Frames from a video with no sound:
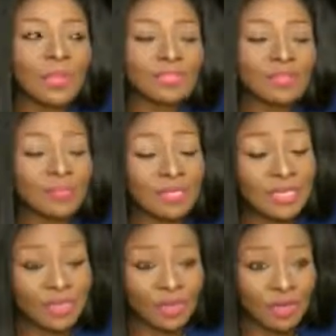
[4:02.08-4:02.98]
is a
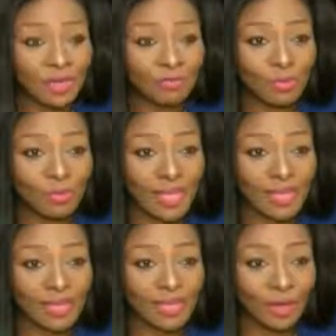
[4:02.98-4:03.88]
subsidiary of Mojec
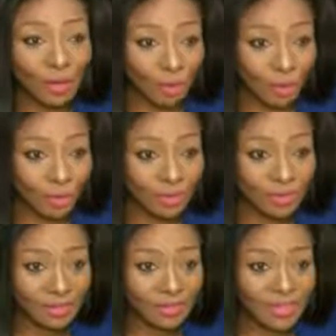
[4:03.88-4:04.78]
Global,
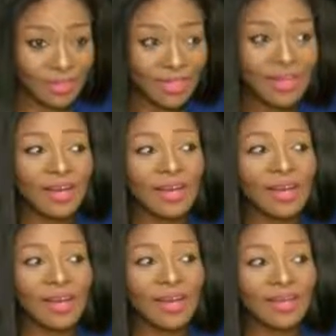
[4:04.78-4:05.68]

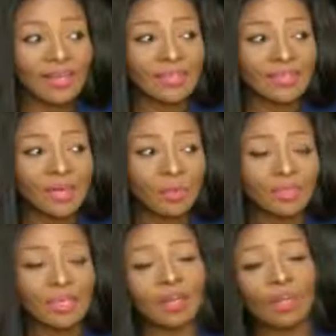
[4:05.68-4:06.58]
and
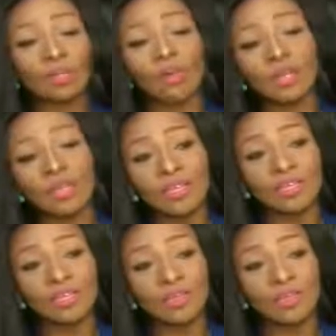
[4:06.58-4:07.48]
Mojec Global
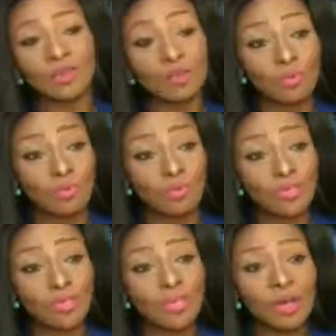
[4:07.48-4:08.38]
is the group
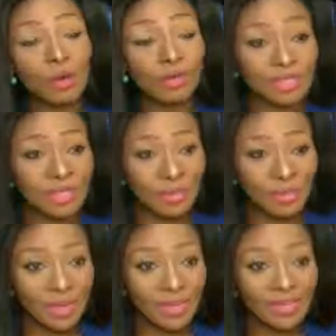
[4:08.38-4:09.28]
holdings
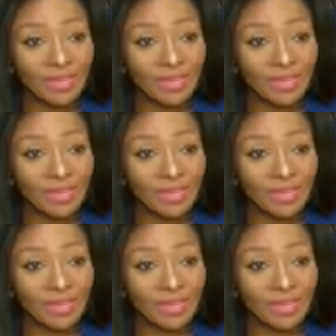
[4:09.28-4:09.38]
company,